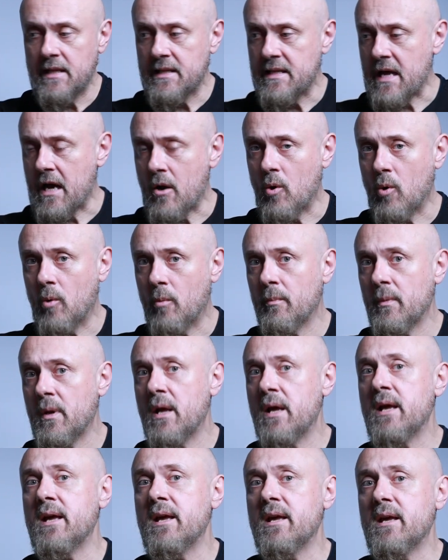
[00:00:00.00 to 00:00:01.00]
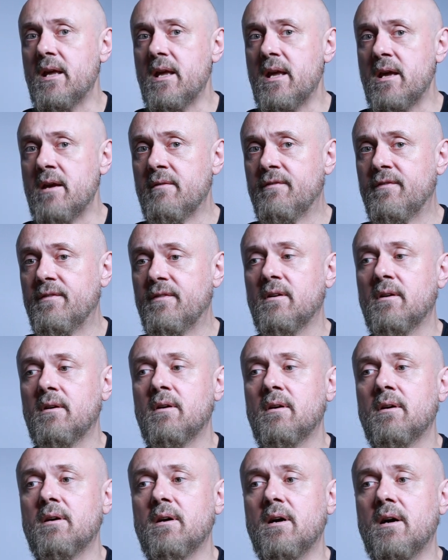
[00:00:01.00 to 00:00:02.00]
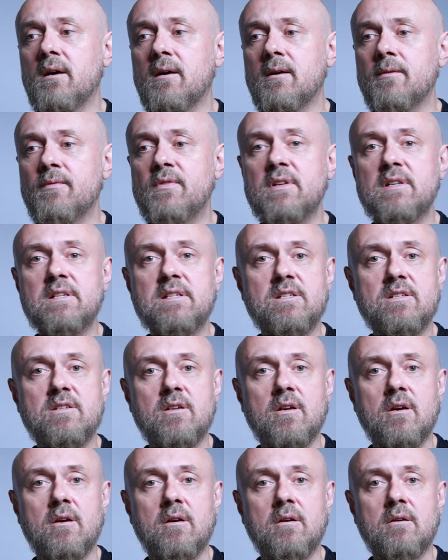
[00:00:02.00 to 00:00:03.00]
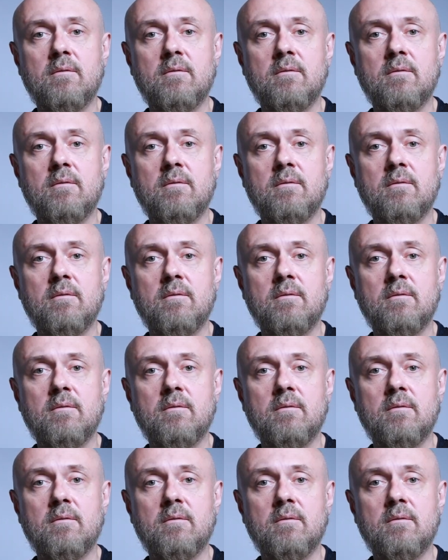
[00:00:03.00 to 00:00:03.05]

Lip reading: Now, if this